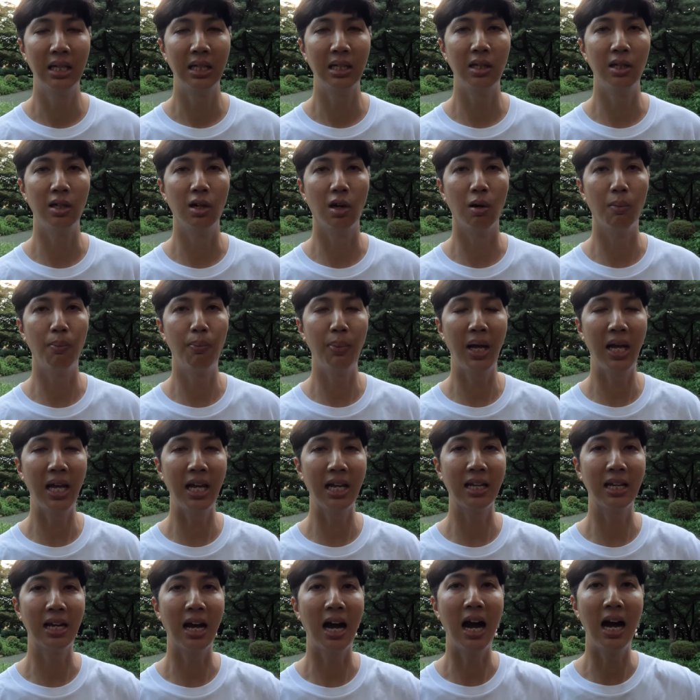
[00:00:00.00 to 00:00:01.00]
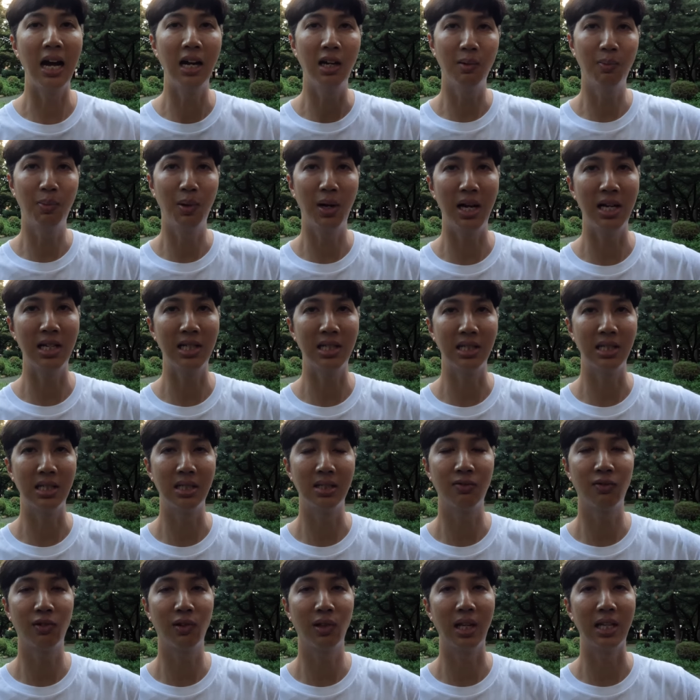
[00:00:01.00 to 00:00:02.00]
you know, paying higher
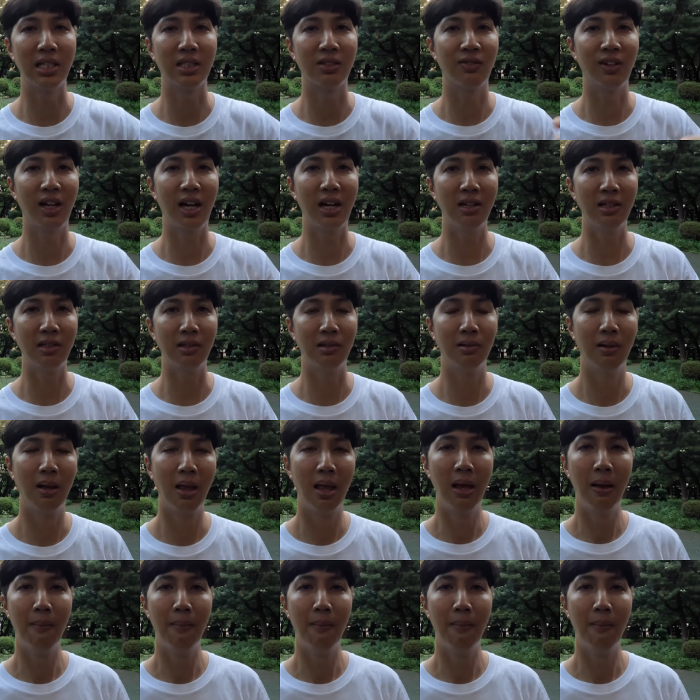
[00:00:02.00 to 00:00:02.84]
prices for less value.